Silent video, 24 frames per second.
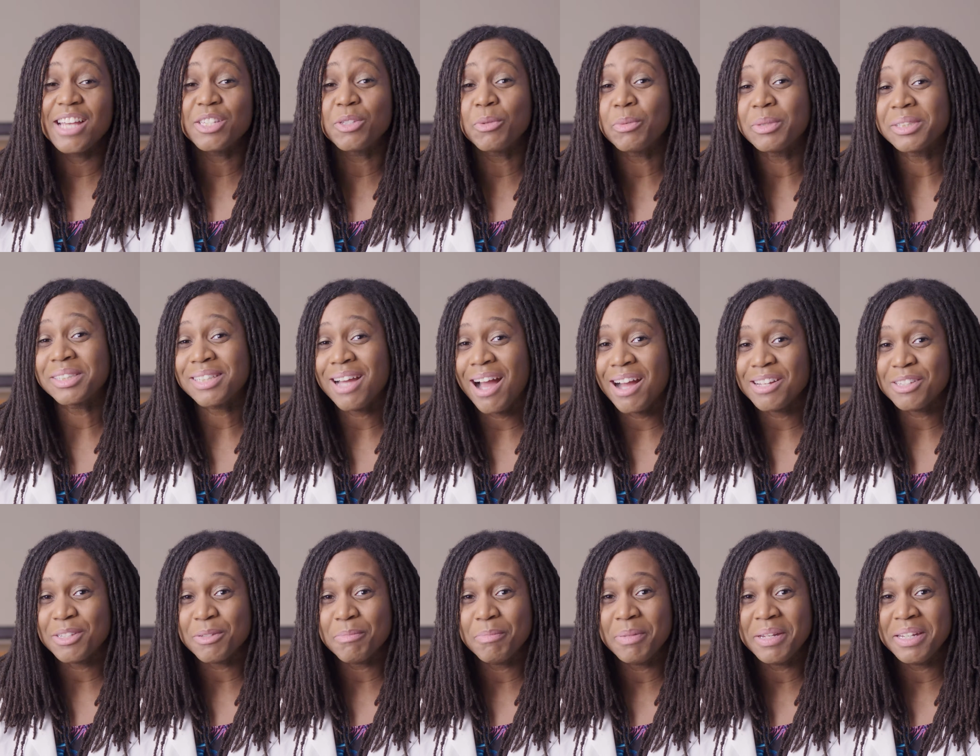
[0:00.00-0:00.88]
As a
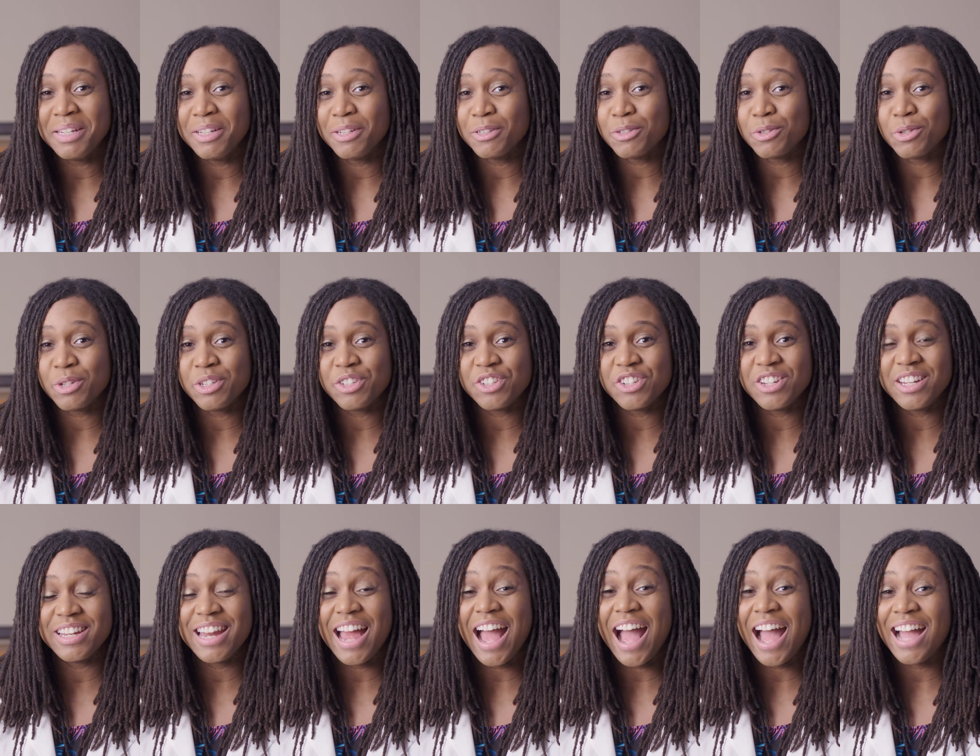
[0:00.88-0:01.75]
Wisconsin
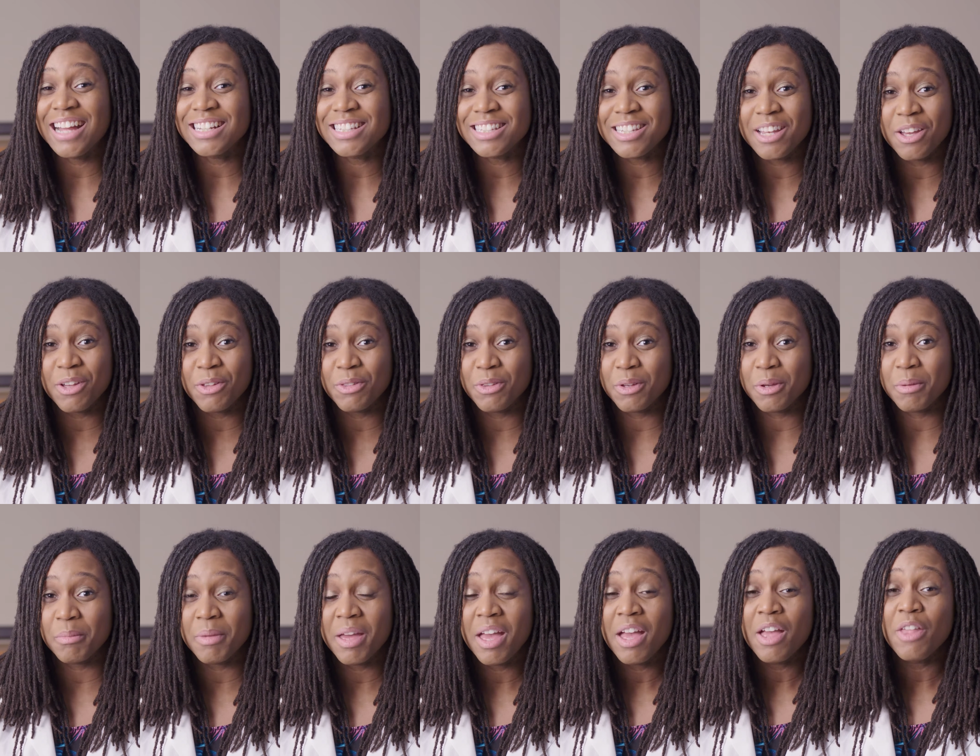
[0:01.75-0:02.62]
pediatrician, I tell
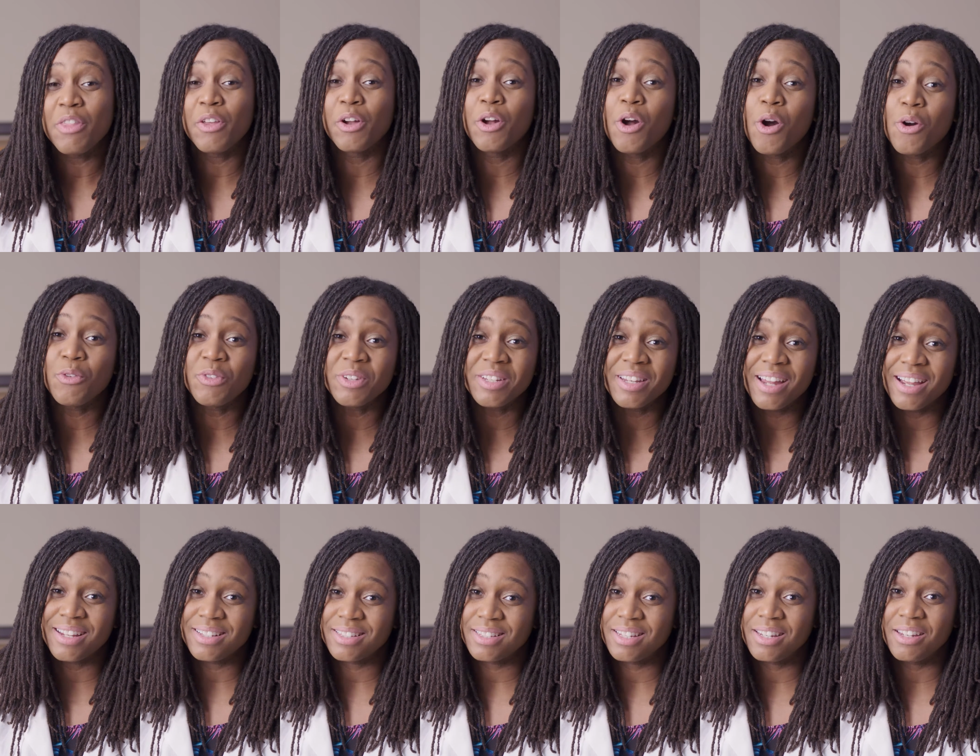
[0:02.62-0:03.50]
them the
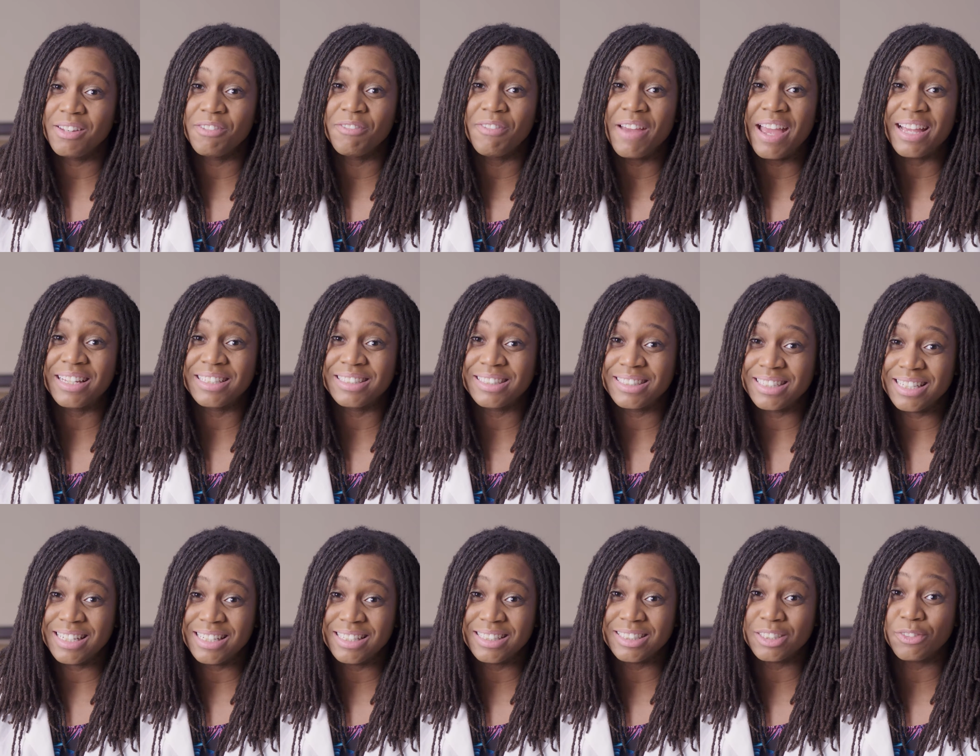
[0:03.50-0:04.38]
COVID-19
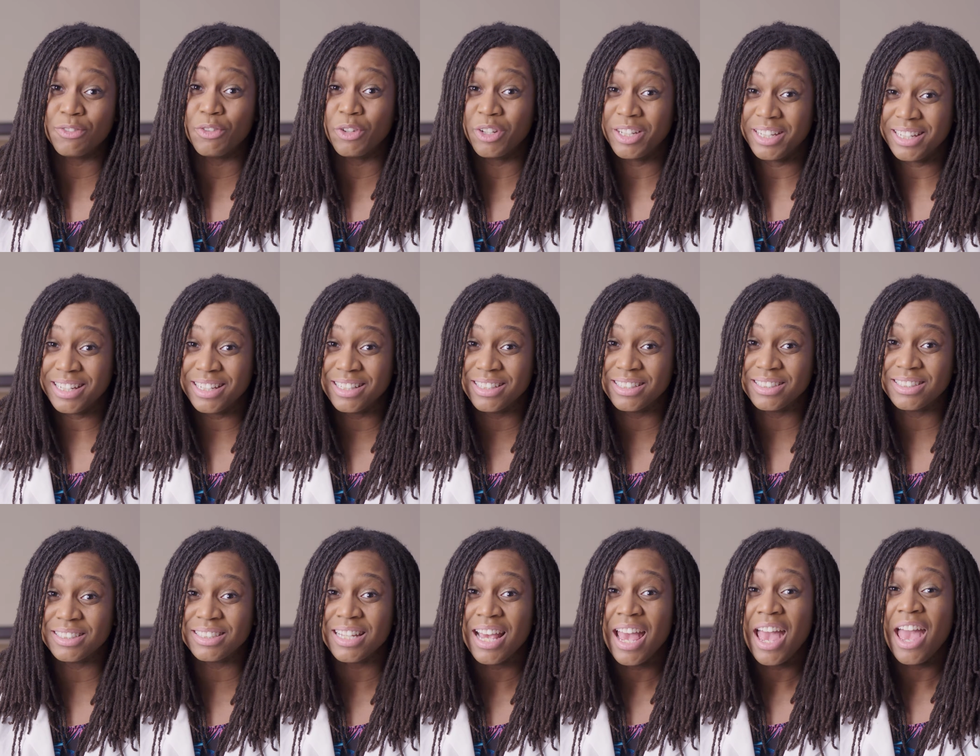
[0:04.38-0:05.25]
vaccines for
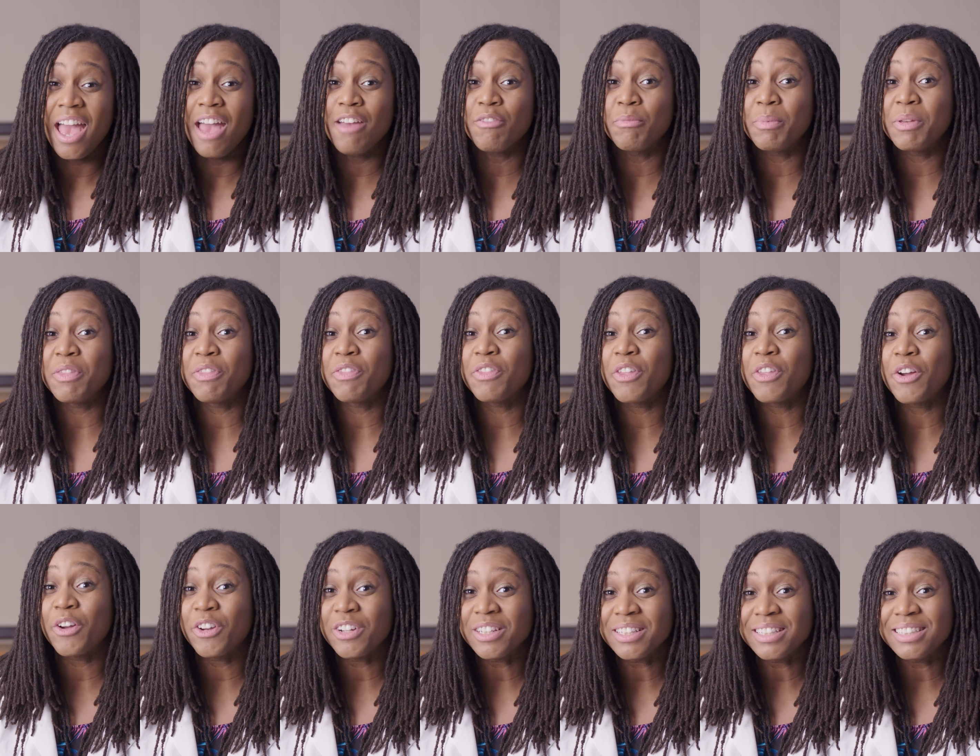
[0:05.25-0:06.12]
kids has been
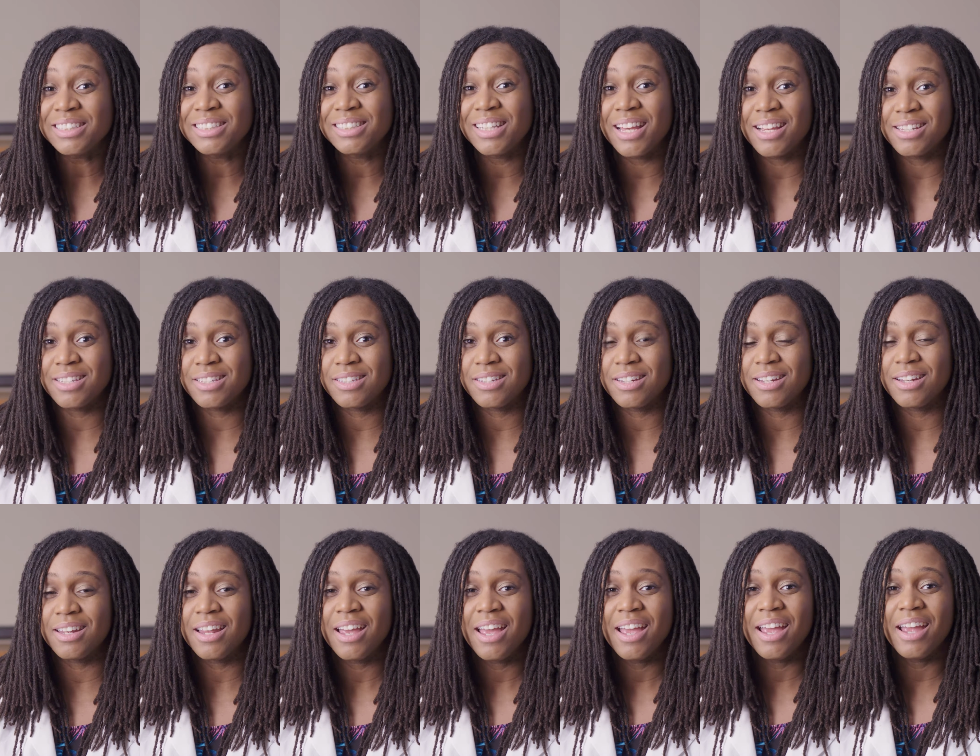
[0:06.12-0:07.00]
thoroughly
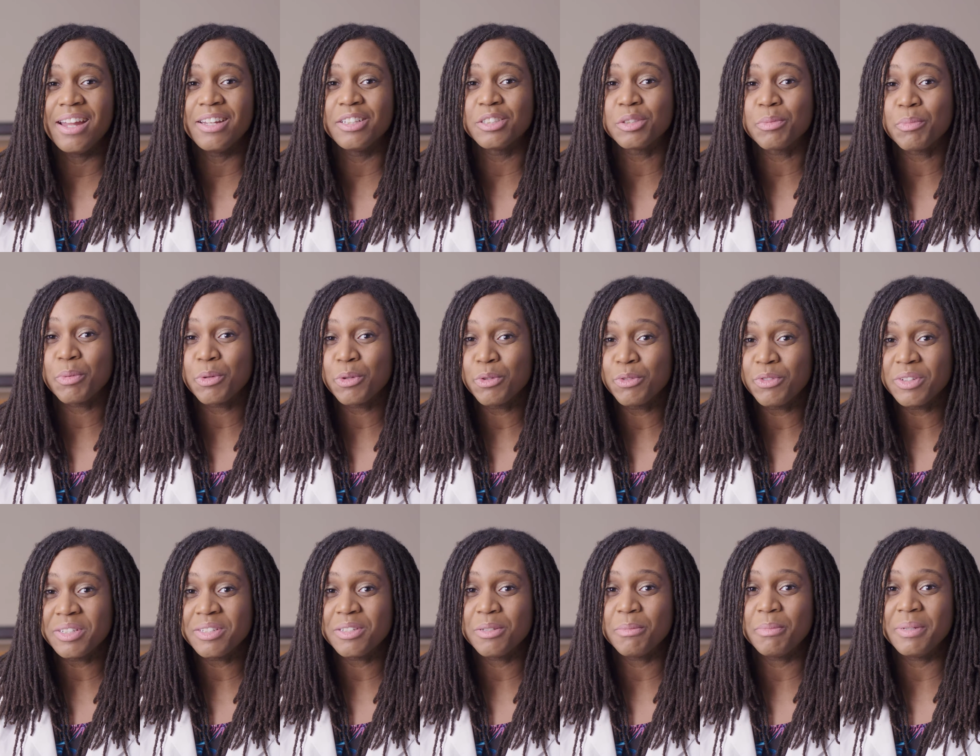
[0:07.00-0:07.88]
tested and is
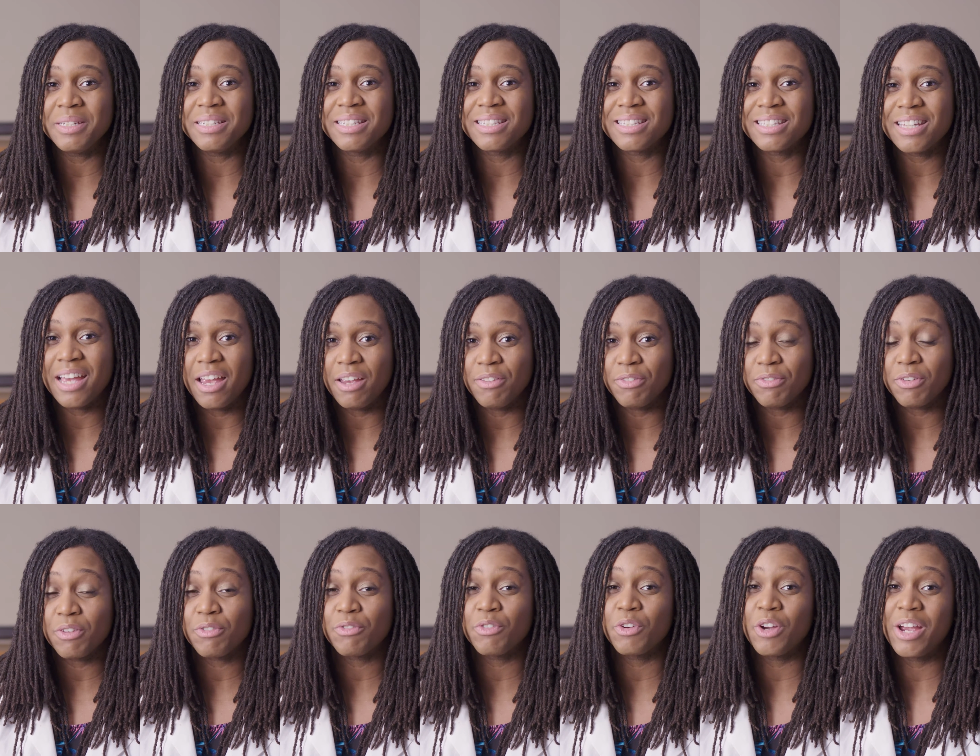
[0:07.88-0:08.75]
proven to be safe
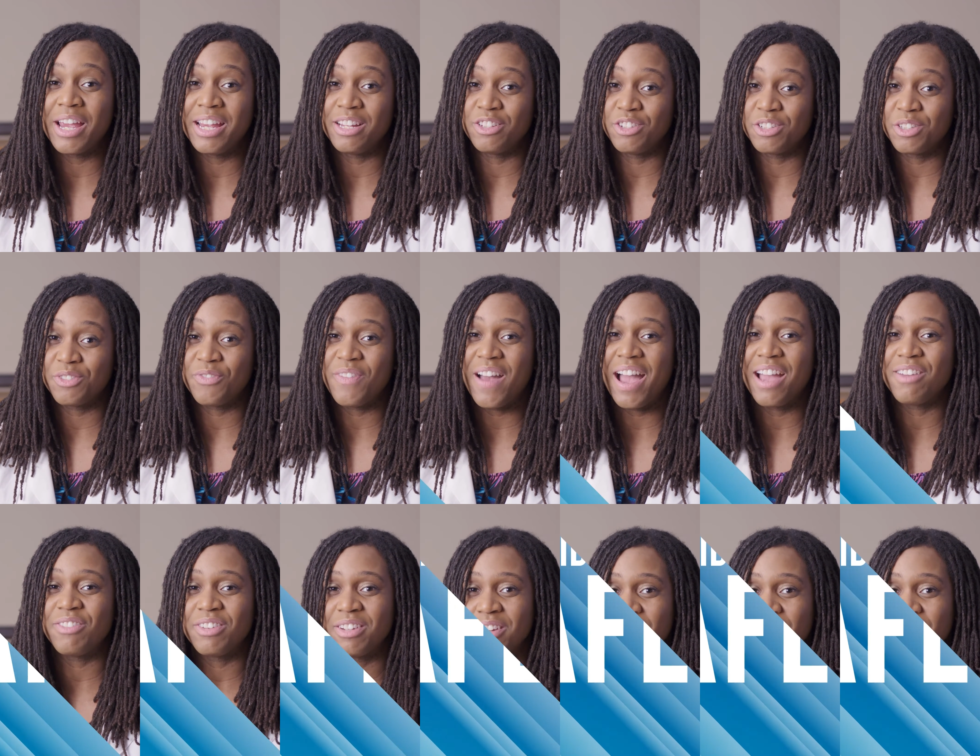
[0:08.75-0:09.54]
for ages five